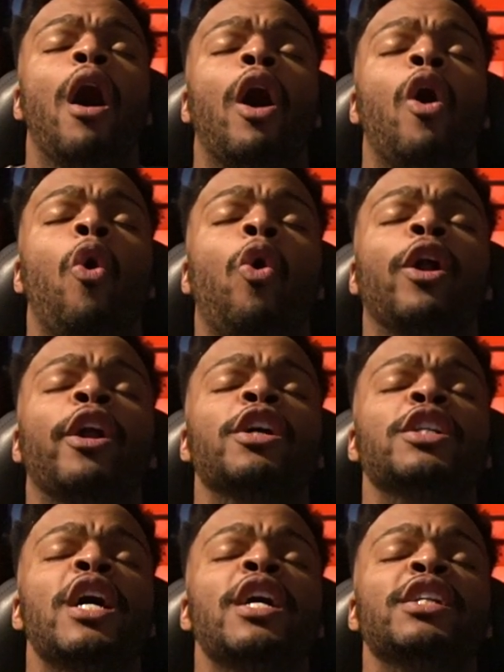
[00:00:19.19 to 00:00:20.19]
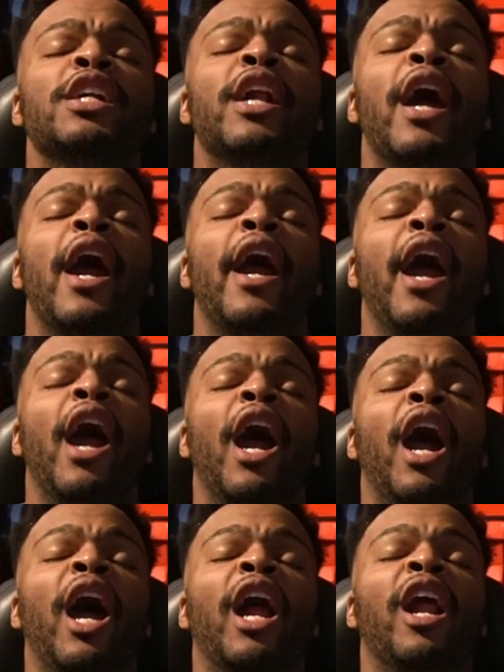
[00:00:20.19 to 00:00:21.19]
quarters yesterday
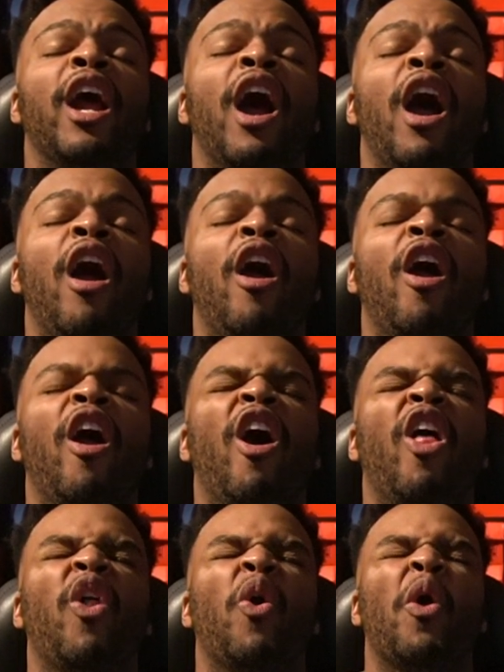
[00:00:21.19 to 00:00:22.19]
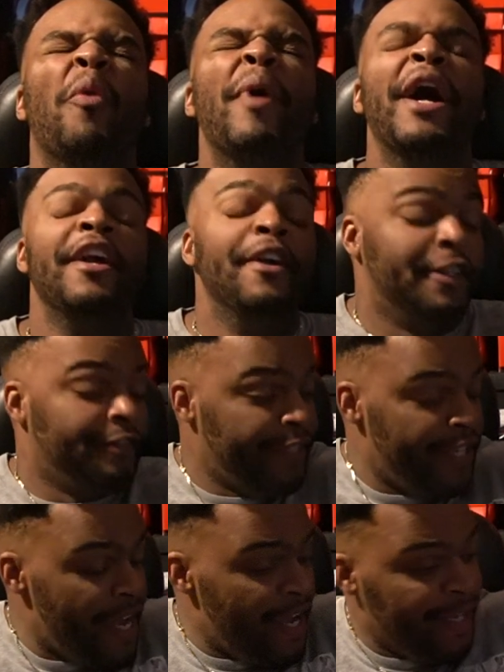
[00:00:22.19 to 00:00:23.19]
and the remainder of the
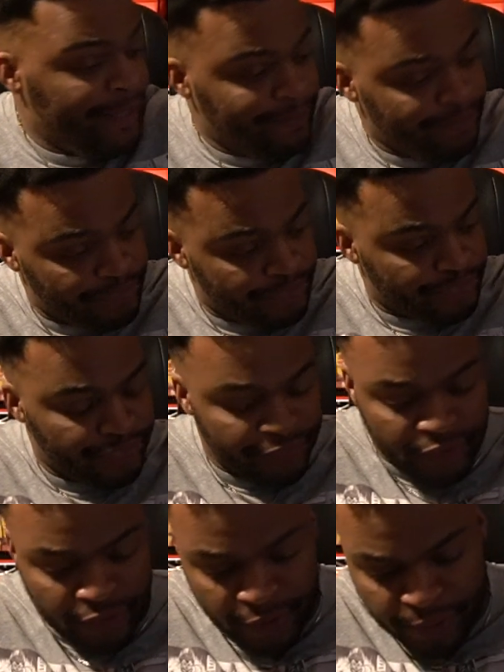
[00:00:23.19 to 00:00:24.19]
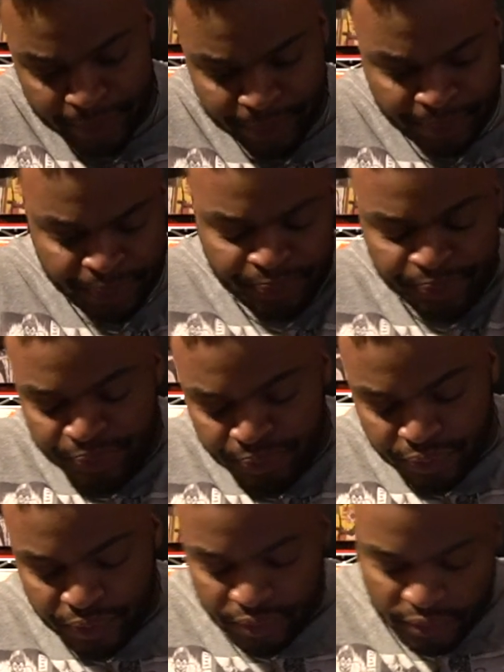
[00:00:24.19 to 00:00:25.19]
day. So
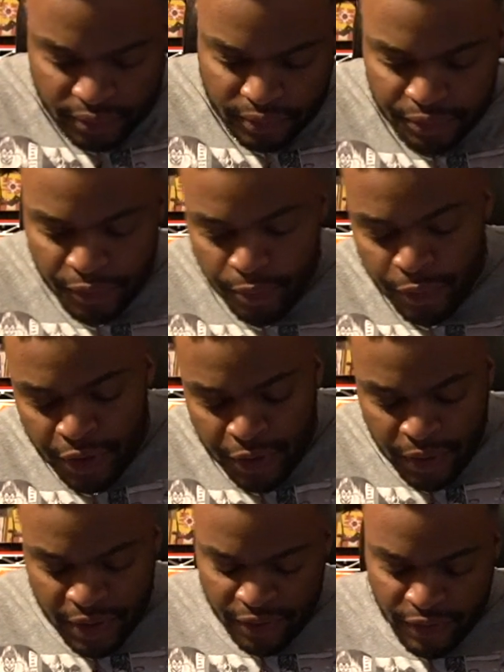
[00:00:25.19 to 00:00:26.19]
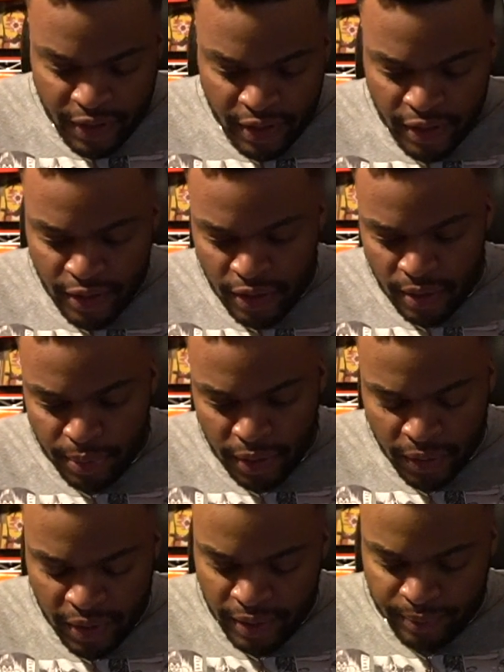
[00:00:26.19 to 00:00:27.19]
I'm gonna do this video,
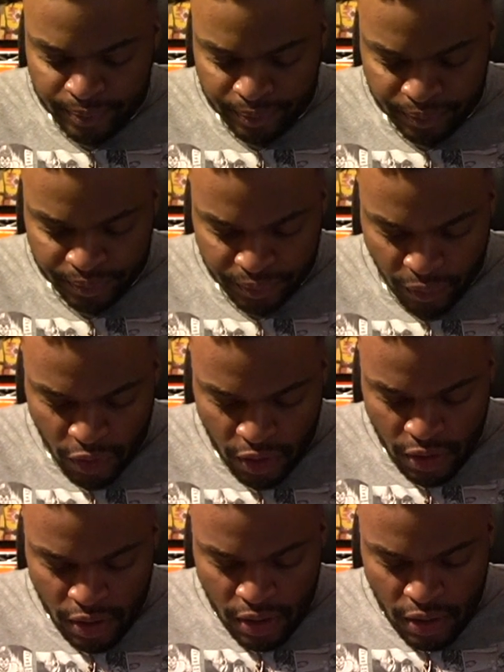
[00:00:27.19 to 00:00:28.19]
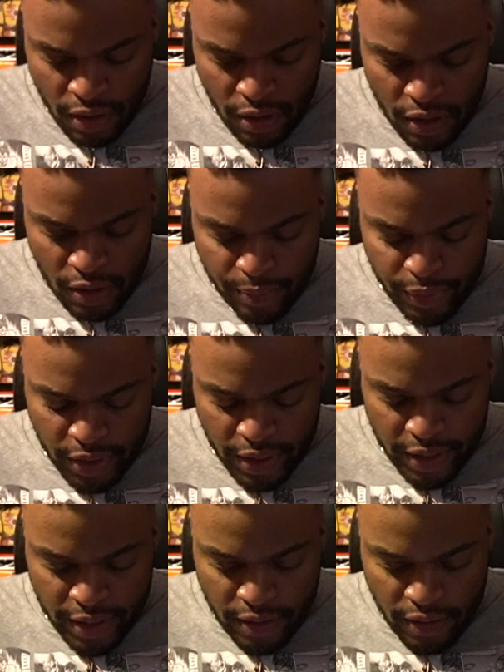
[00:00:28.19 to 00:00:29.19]
upload it,
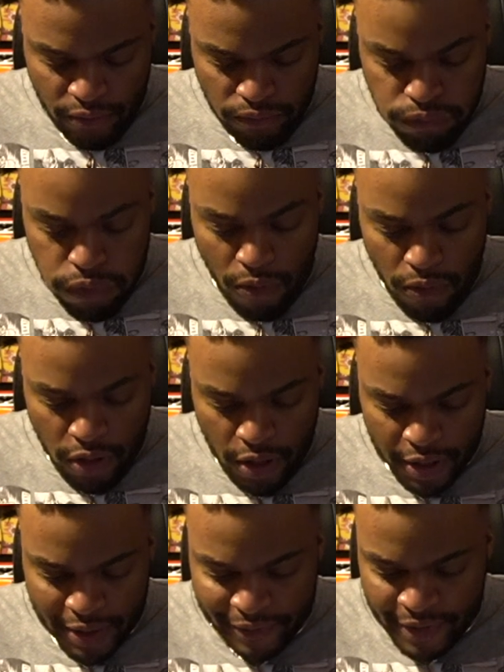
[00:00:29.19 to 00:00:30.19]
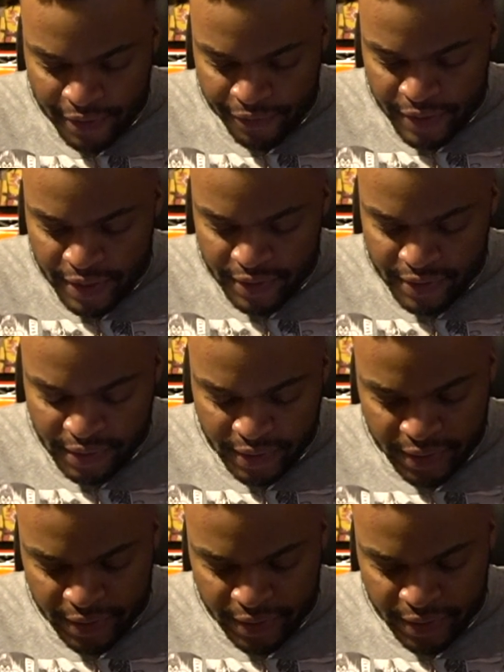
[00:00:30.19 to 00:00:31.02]
play Final Fantasy